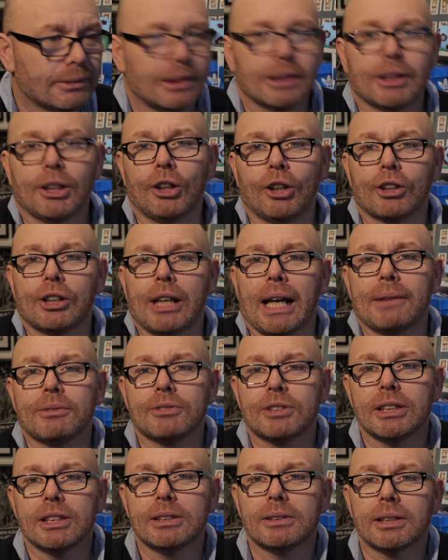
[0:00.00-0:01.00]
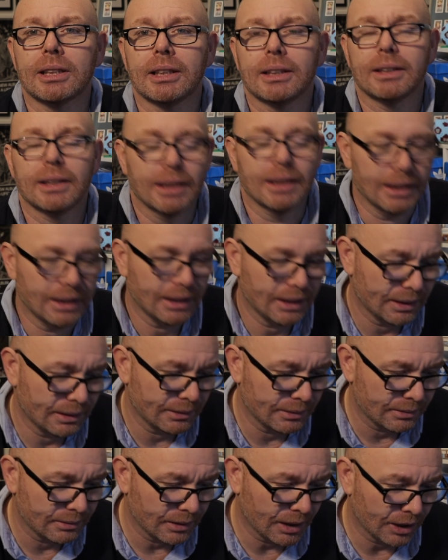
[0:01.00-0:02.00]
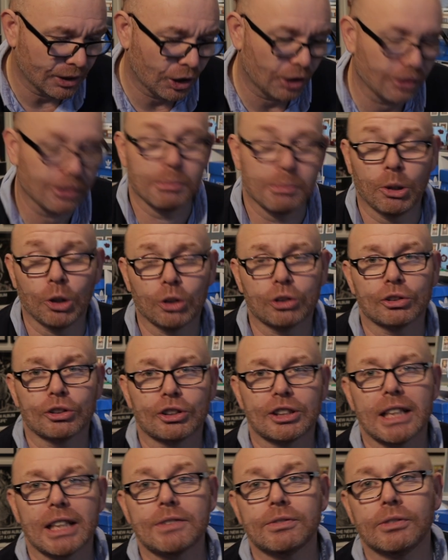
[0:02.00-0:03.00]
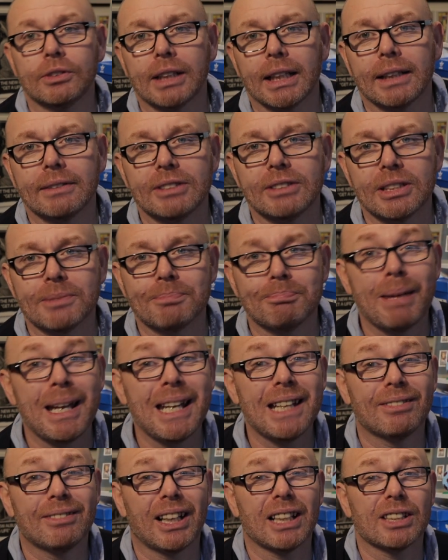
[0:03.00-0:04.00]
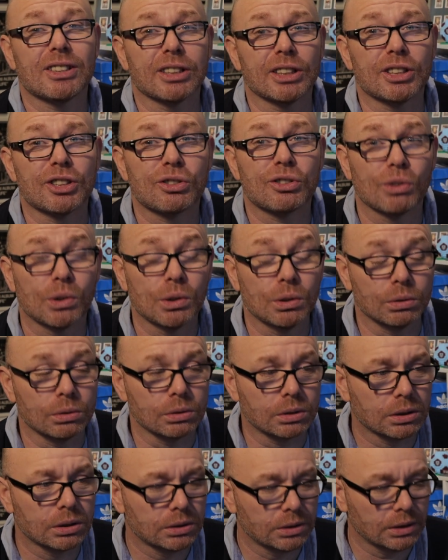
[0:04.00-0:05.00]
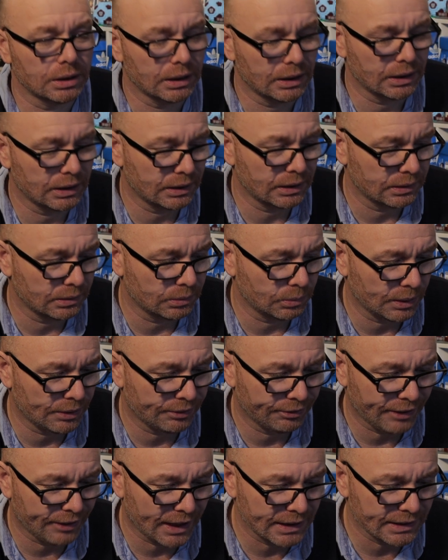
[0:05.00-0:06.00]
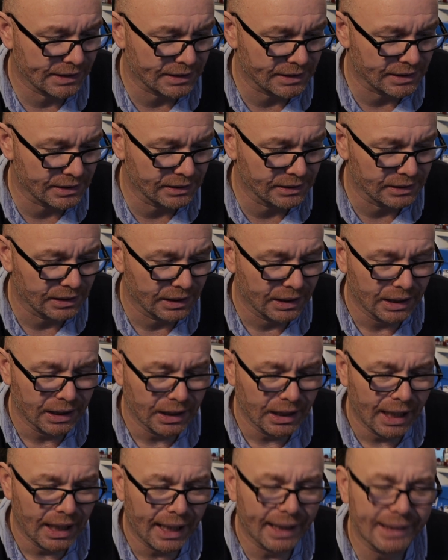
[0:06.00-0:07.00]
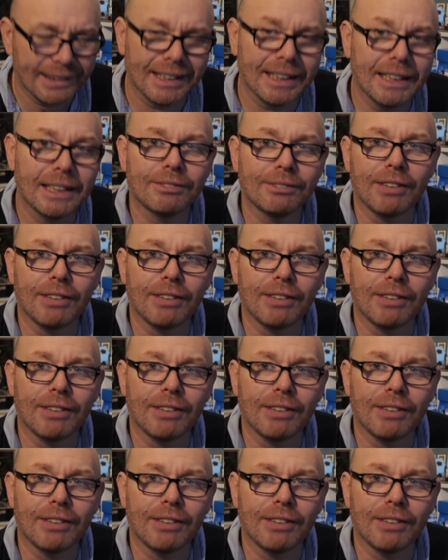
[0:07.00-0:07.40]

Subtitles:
a lot of counties, a lot of the more successful counties may have actually struggled with finances. I think